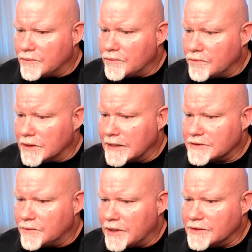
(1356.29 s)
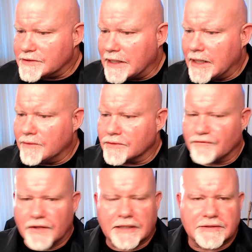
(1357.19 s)
relate to what you say with the
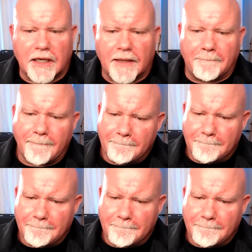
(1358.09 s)
flexed arm.